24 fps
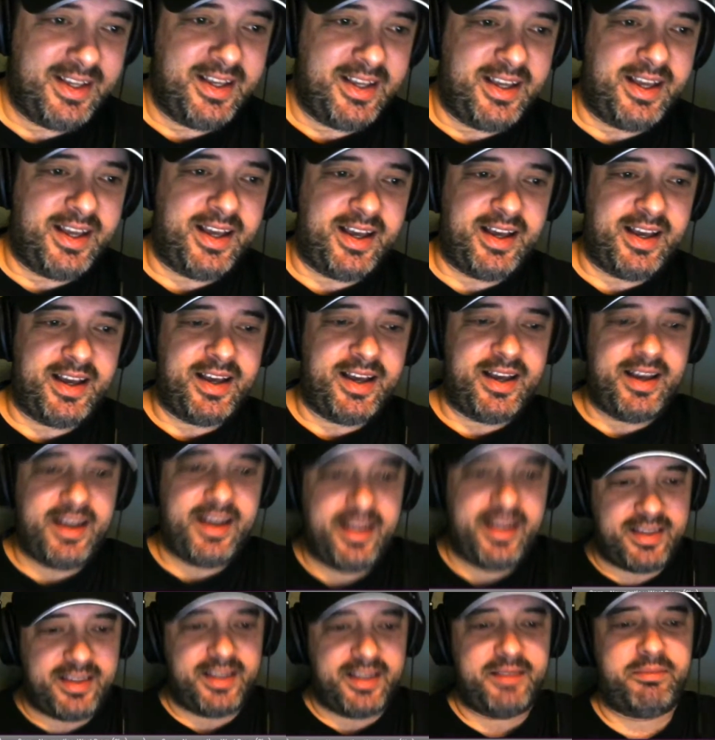
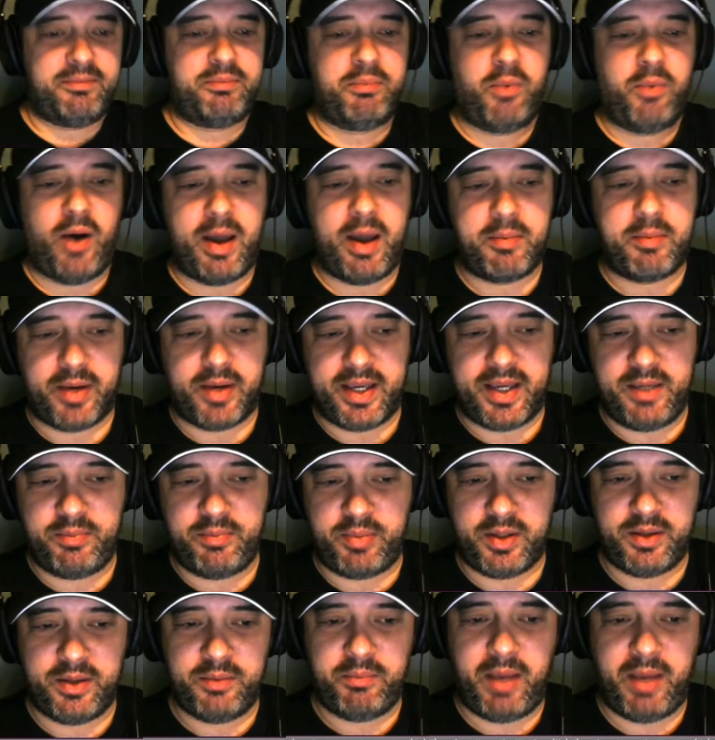It might be,
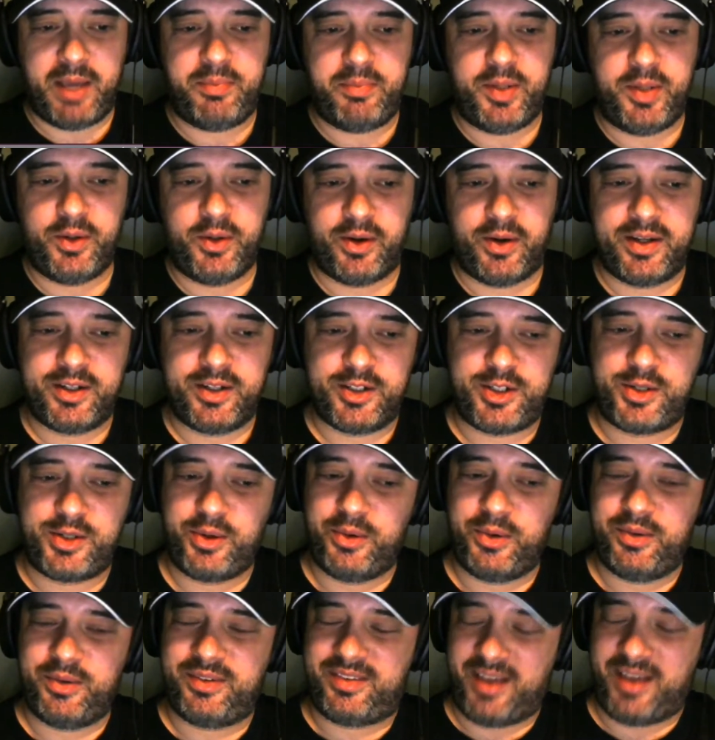but maybe not in the
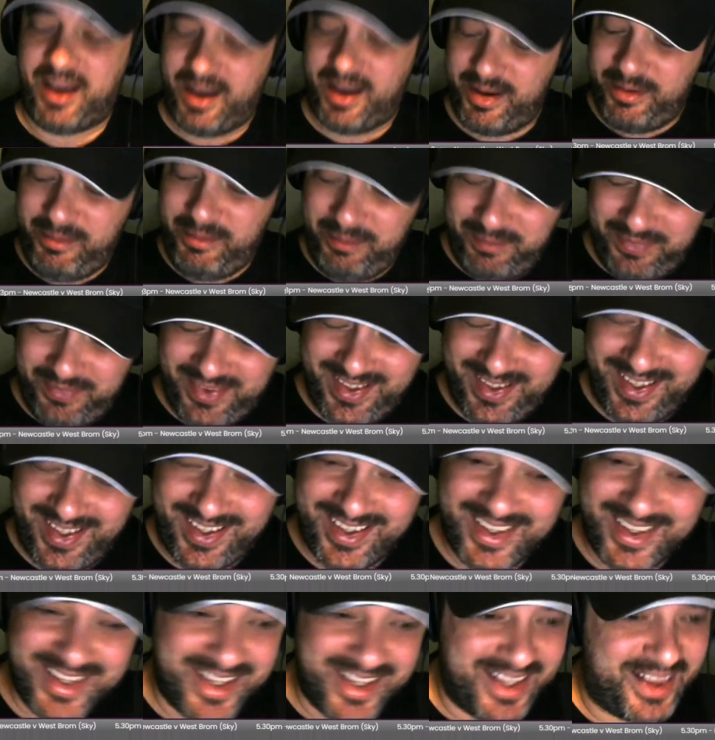short term.
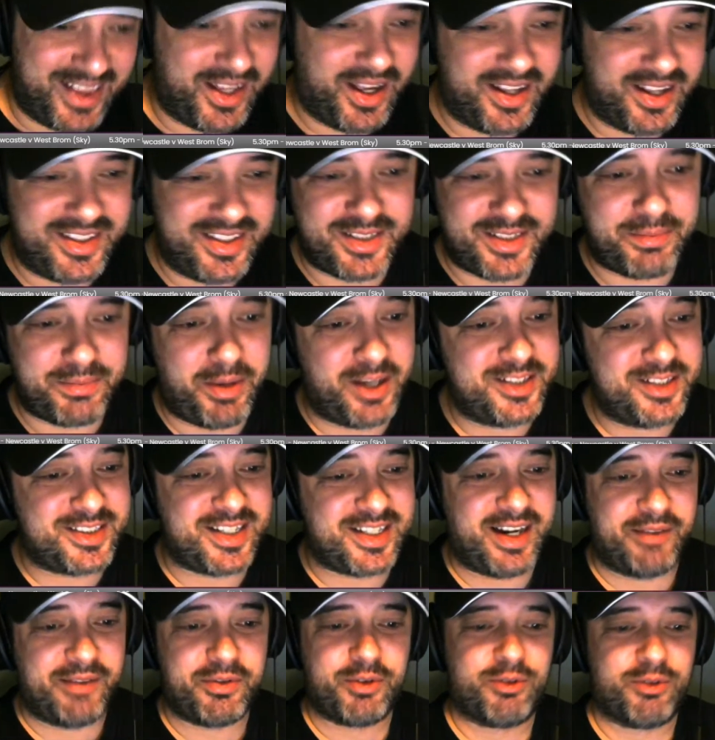Look, Spurs
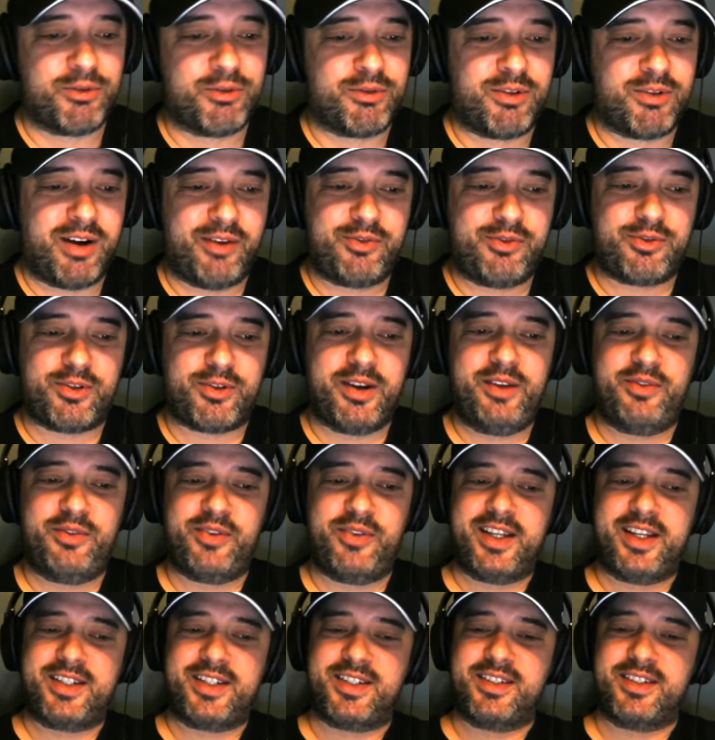still have a rough 3
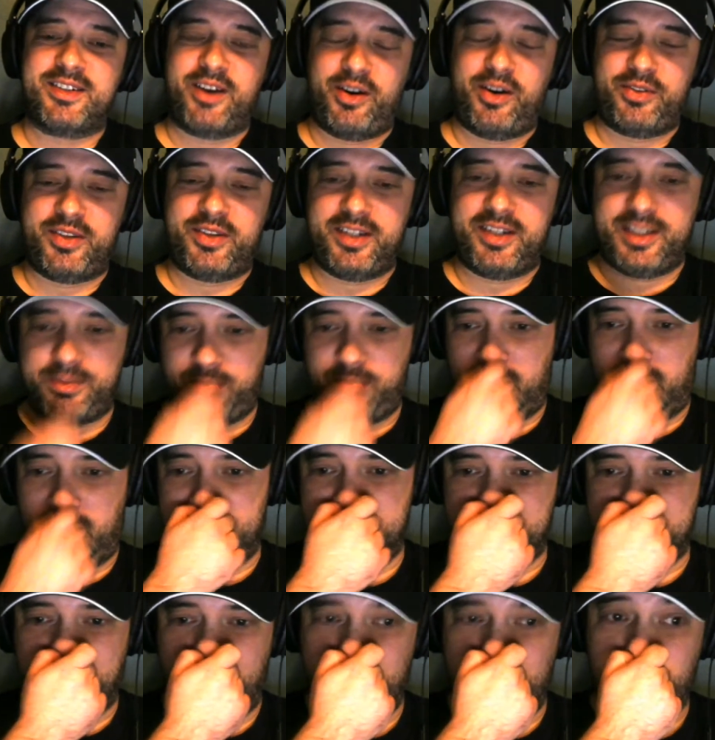fixtures after this
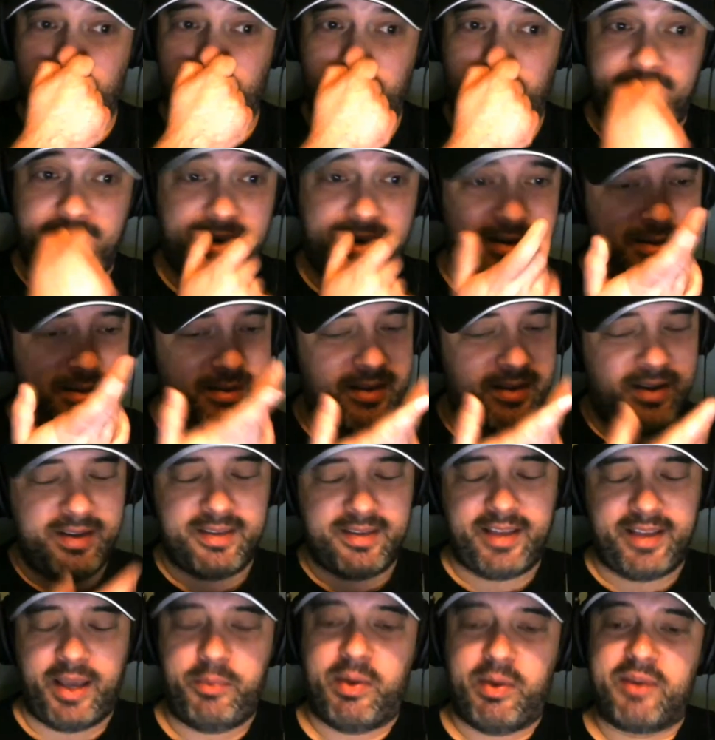Palace game, right? And
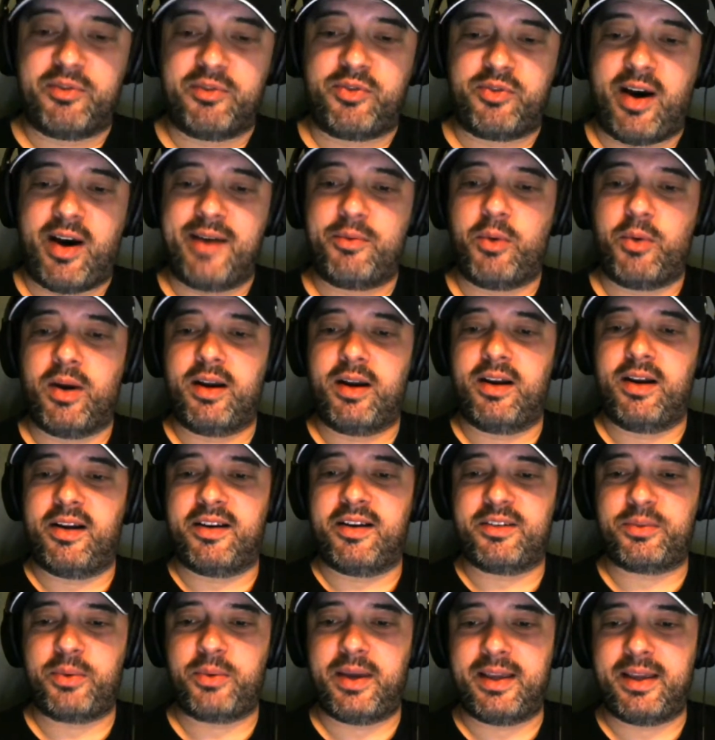they won 5-1
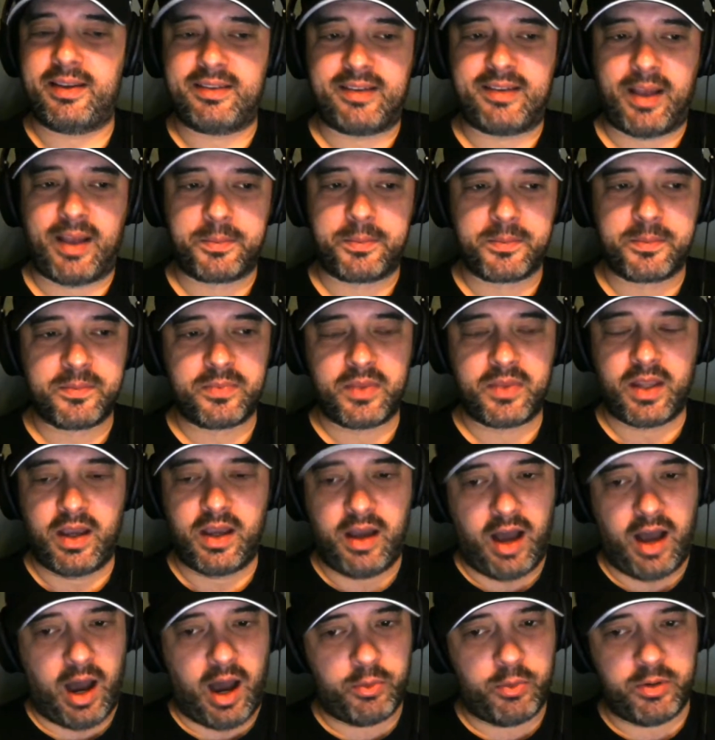last week, so
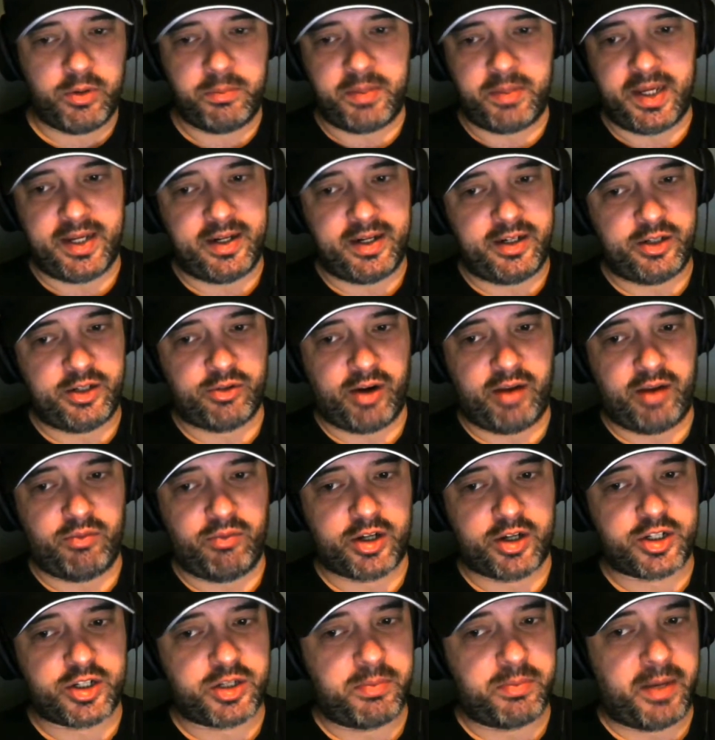I wouldn't be in any great
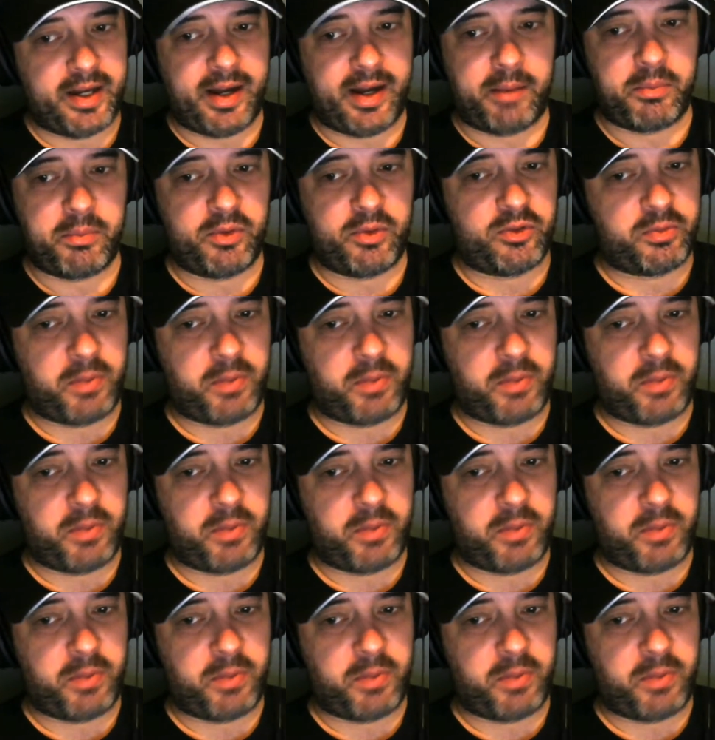rush to make that move.